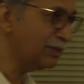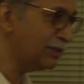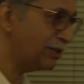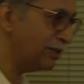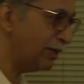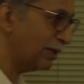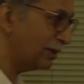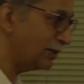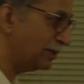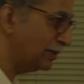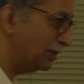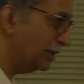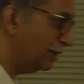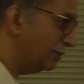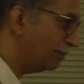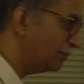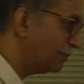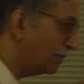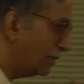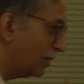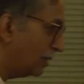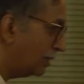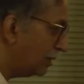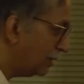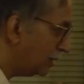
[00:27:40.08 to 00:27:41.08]
structure.
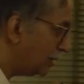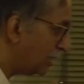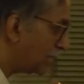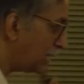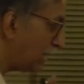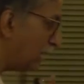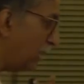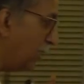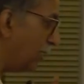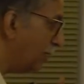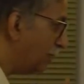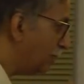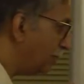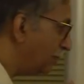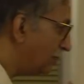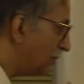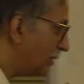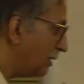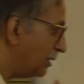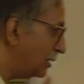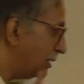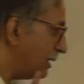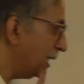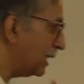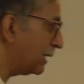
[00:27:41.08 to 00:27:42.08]
Is it clear?
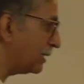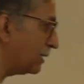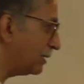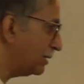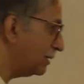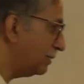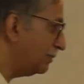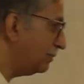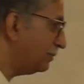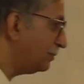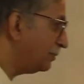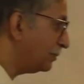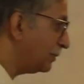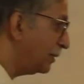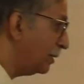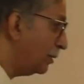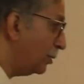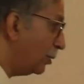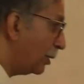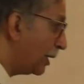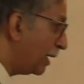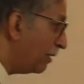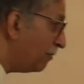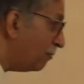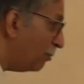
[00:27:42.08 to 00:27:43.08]
6.
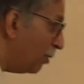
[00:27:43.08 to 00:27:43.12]
You get